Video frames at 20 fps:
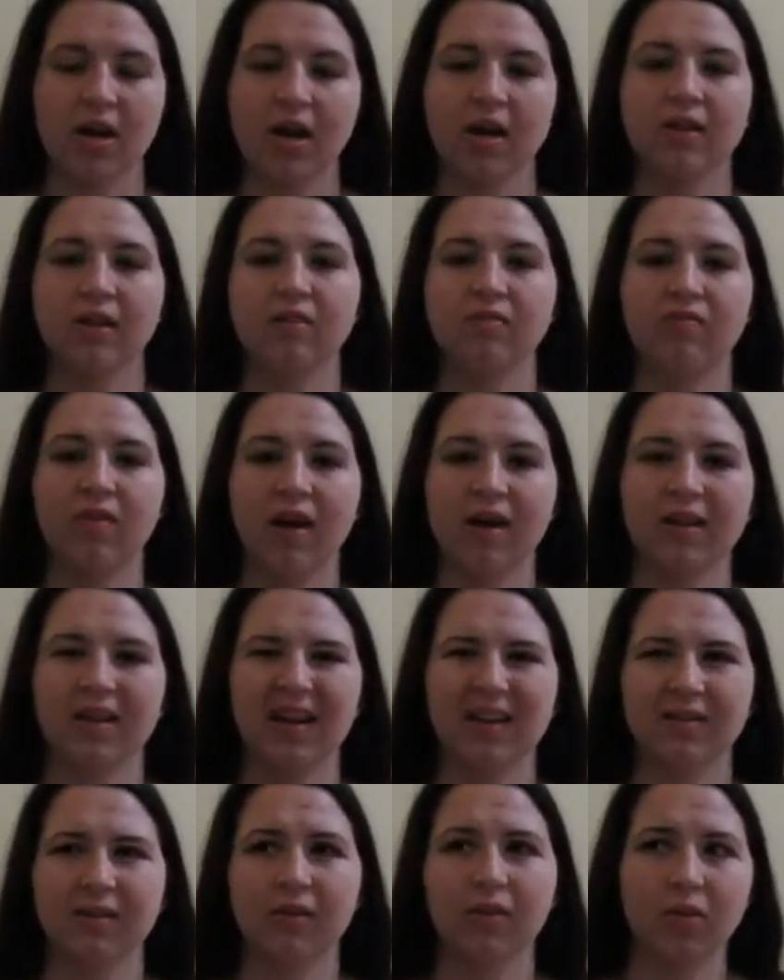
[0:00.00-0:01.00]
And then
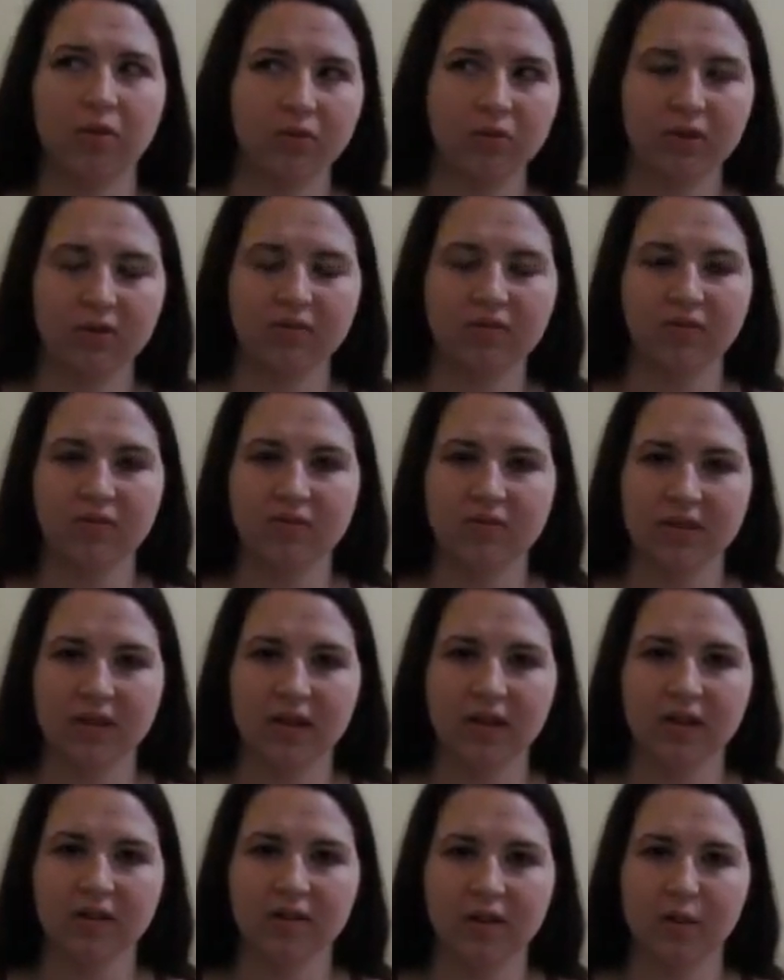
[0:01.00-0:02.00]
finally at
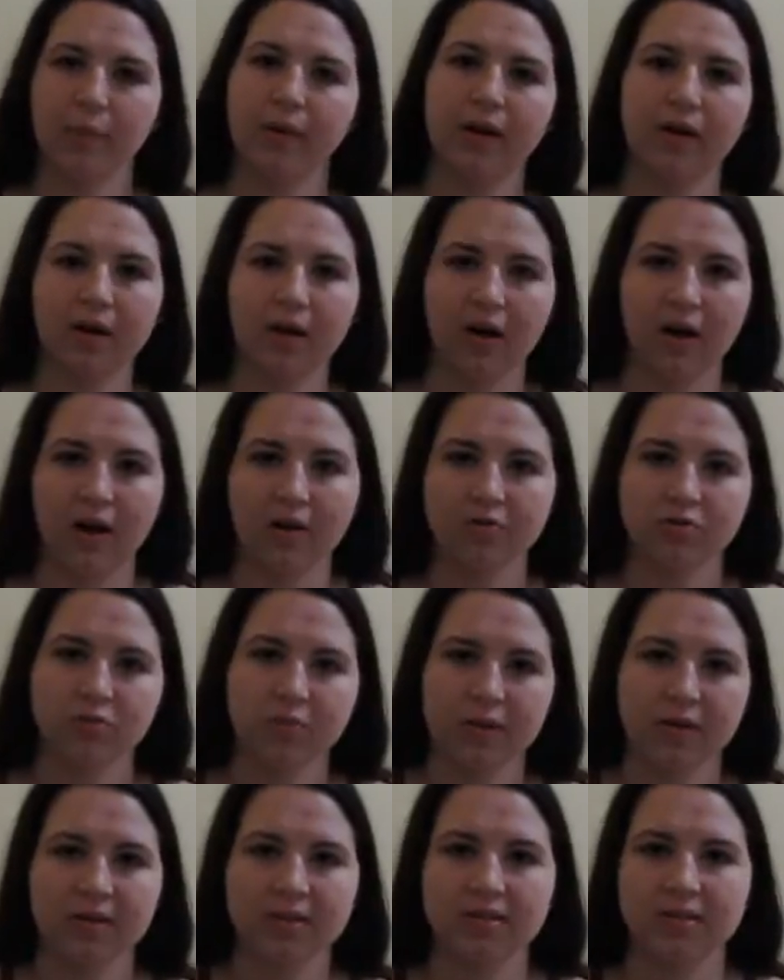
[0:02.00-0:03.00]
3:15 they made an
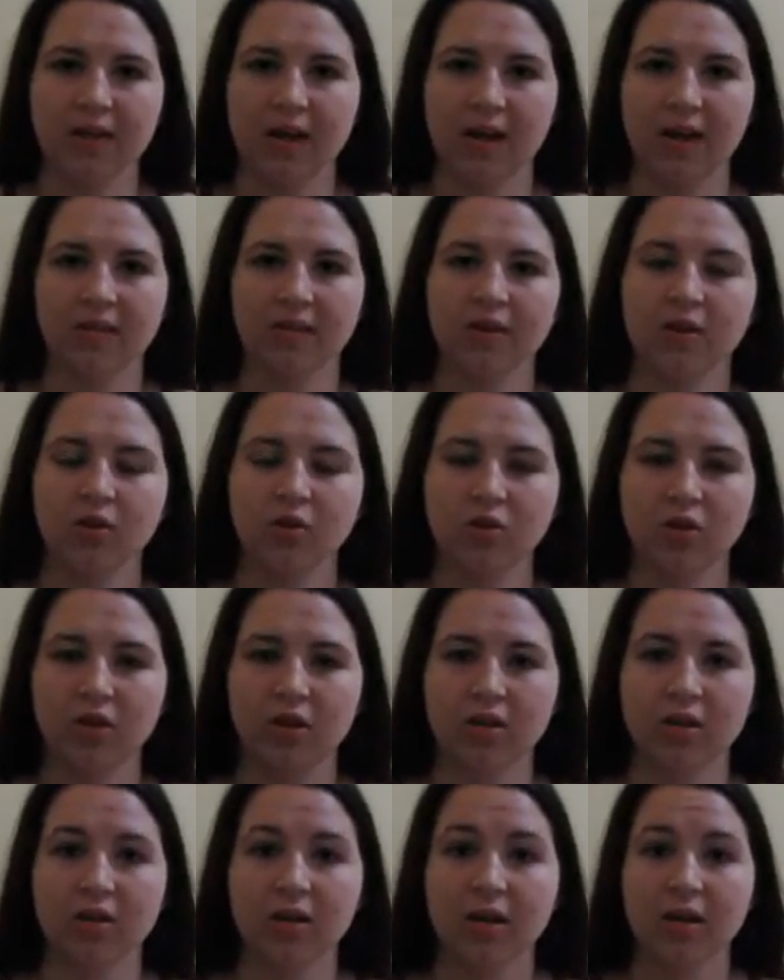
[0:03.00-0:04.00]
announcement saying that you
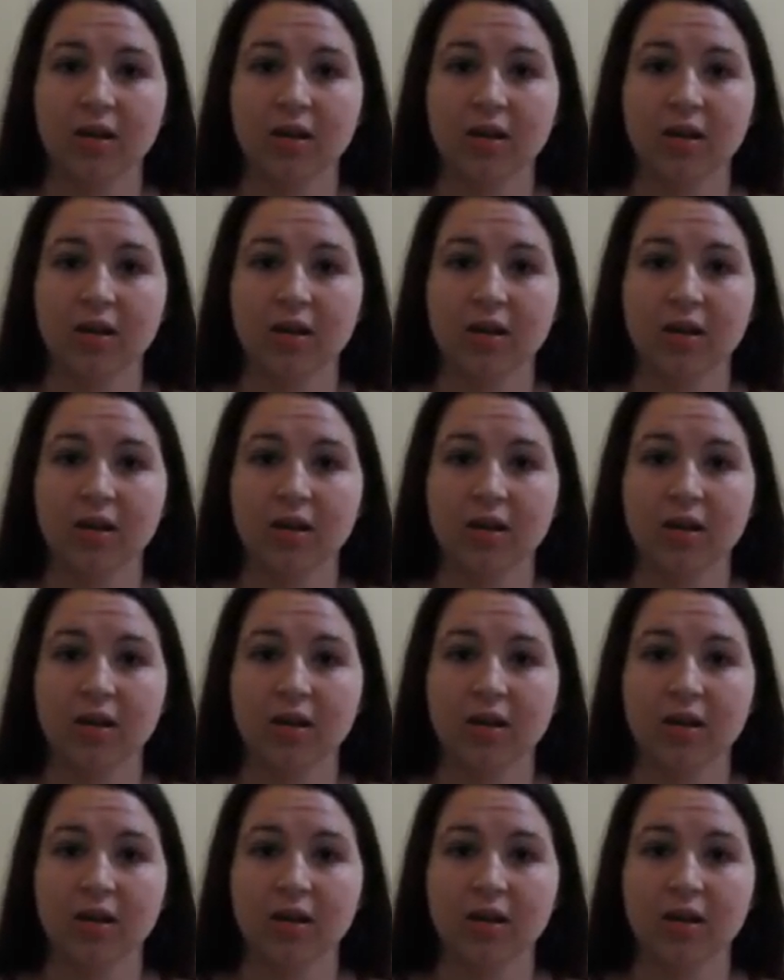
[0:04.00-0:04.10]
could